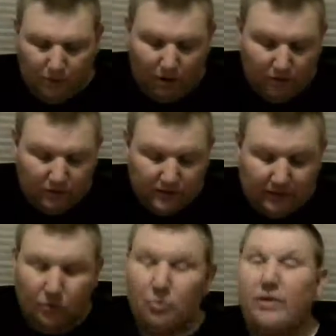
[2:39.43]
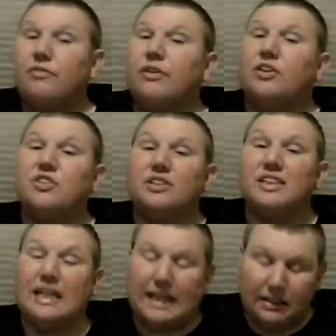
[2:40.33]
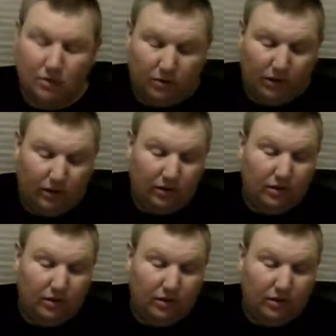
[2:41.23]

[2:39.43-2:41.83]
All those had great finishes at Daytona.